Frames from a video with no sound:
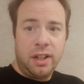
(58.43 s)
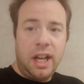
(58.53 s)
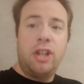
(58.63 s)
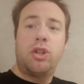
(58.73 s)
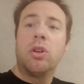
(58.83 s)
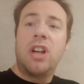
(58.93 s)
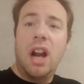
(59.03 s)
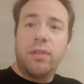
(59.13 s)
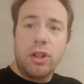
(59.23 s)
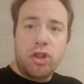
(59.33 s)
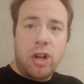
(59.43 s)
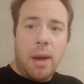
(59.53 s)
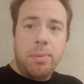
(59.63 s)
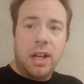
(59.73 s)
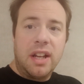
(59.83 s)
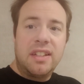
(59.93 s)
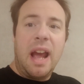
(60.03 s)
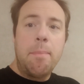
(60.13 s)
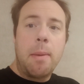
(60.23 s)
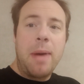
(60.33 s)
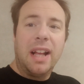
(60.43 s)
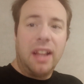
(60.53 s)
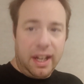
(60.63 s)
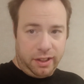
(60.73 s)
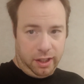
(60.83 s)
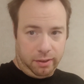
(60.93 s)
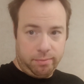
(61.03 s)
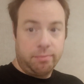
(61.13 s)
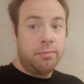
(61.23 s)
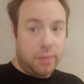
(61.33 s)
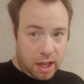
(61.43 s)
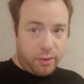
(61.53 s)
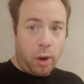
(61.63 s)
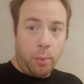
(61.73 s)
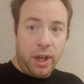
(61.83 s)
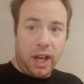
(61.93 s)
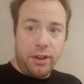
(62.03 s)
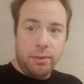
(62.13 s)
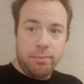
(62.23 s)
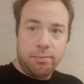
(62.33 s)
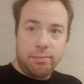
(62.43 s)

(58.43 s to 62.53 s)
Eastern Conference champion Tampa Bay Lightning. Have a great weekend.